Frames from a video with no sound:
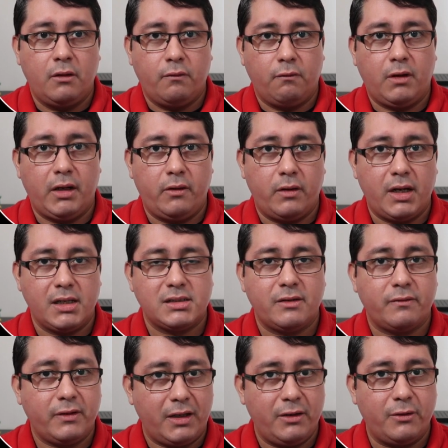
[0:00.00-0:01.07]
value has a
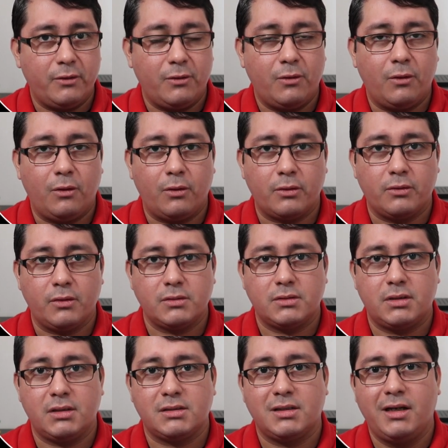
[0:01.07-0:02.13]
value or does
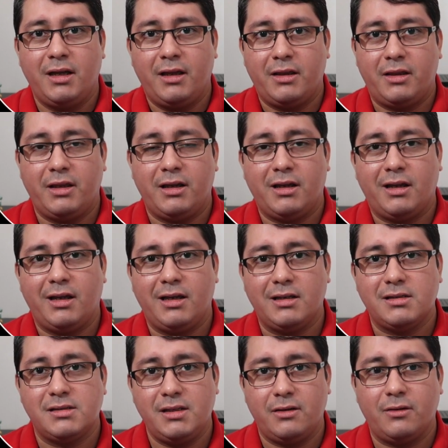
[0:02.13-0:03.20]
this thing
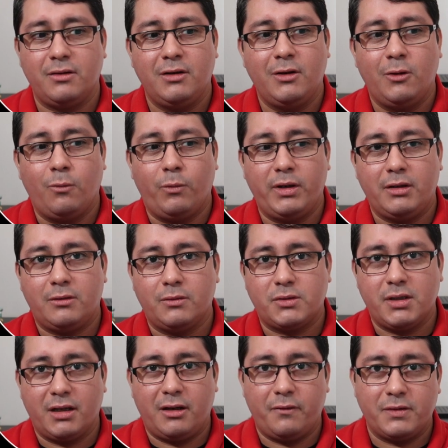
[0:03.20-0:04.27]
is zero, we need to
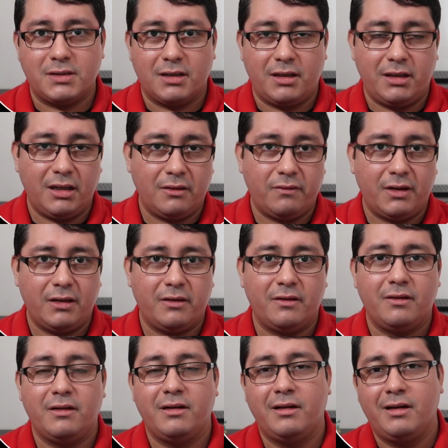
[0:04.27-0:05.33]
check if it's a nil value
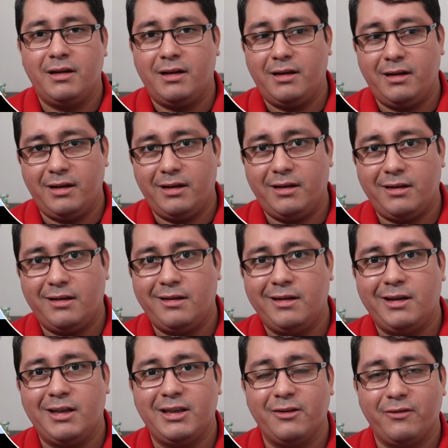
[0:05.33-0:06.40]
and
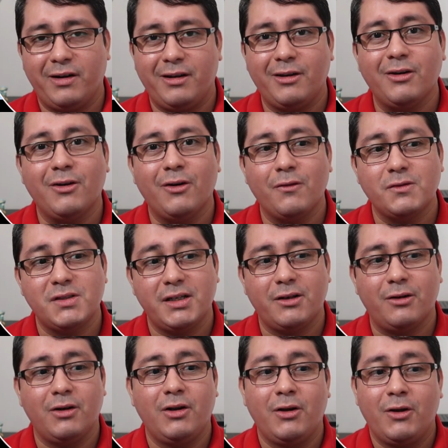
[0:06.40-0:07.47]
the value of
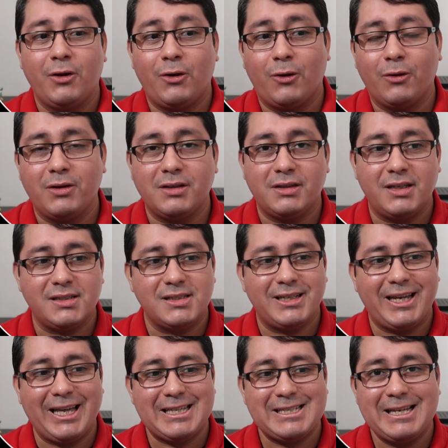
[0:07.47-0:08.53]
zero, calling this
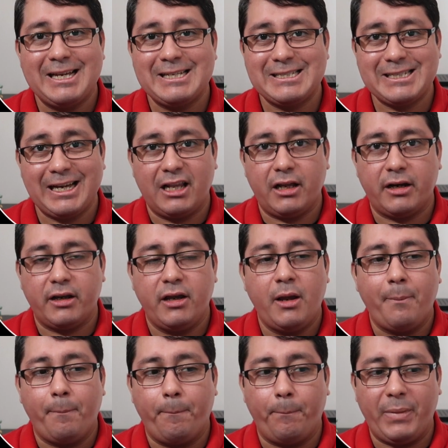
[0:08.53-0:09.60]
get salary
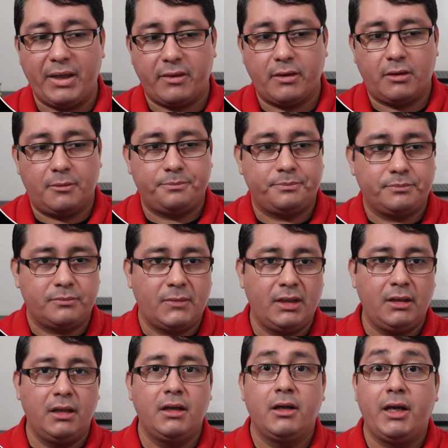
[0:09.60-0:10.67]
method.
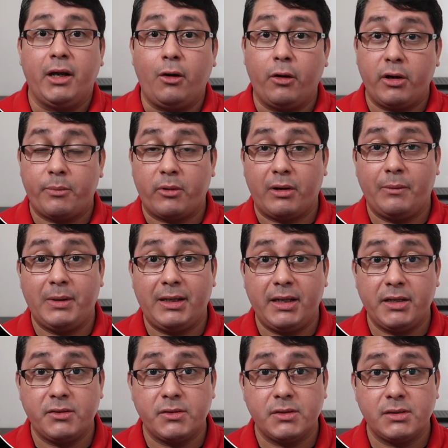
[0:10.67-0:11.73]
Other programming
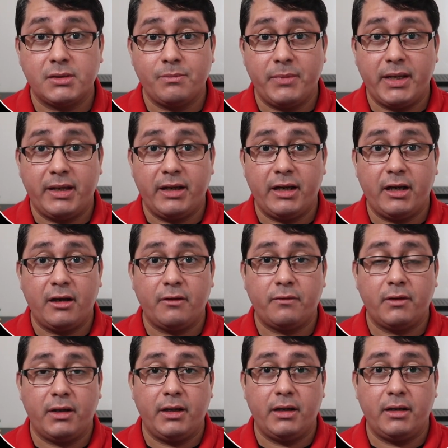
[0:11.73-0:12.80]
languages may have
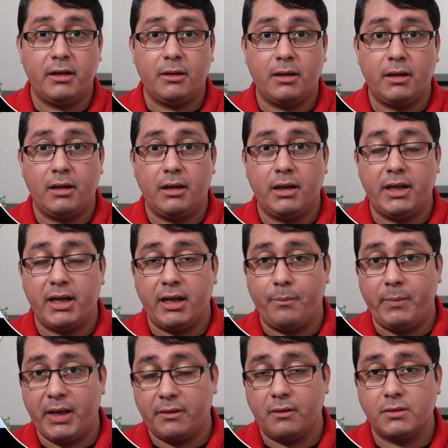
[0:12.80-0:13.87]
uh, uh,
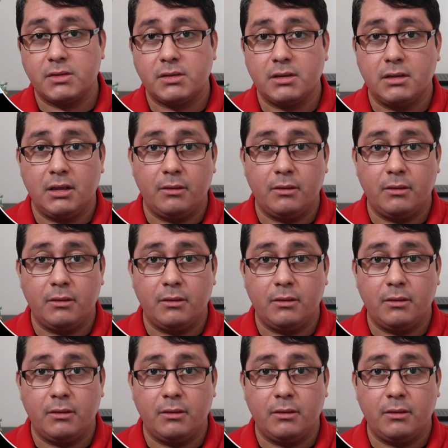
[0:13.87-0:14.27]
methods